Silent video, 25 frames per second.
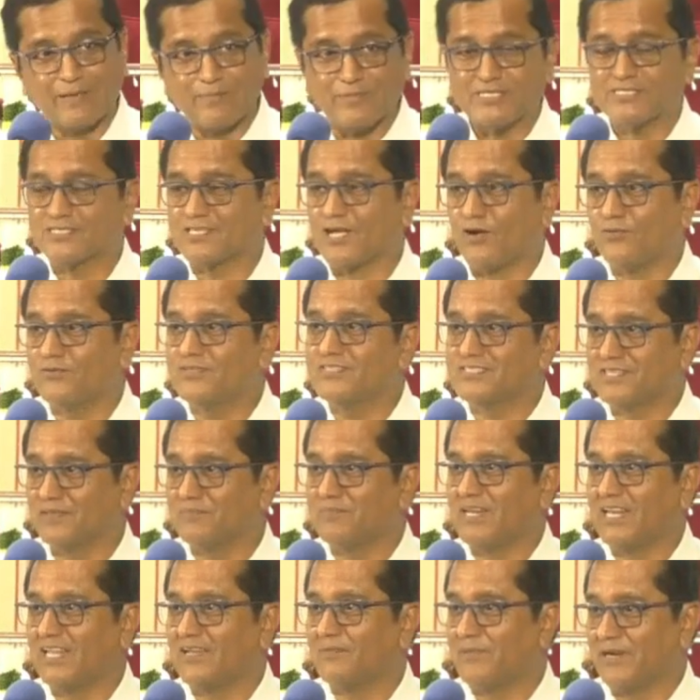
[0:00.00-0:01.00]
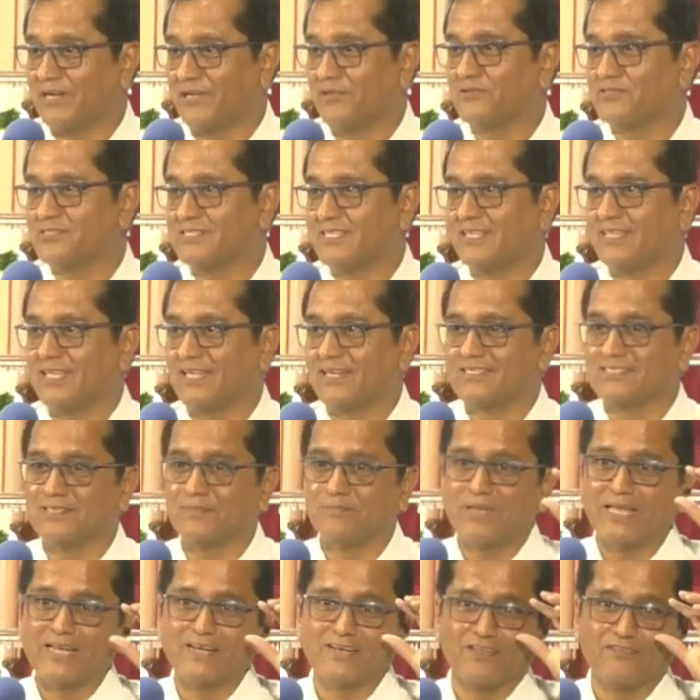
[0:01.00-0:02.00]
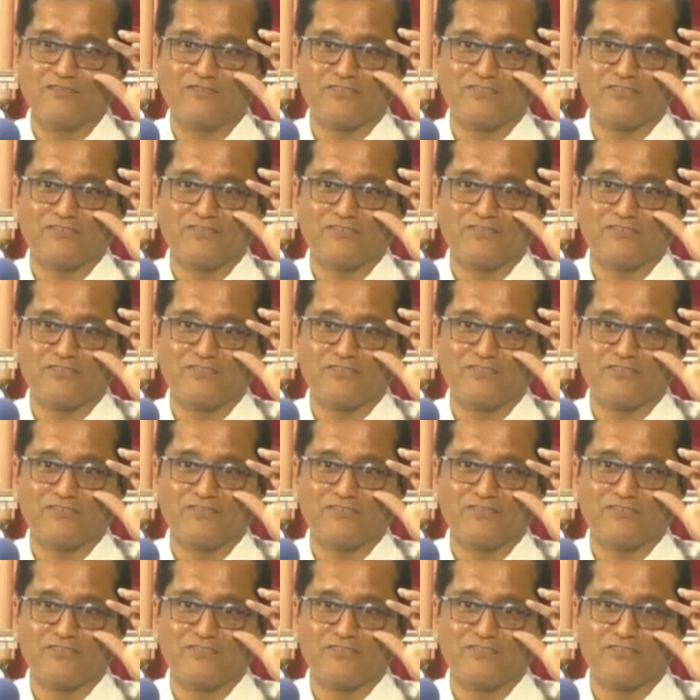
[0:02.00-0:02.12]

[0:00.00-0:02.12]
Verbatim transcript: They may sound similar, but you see there is a big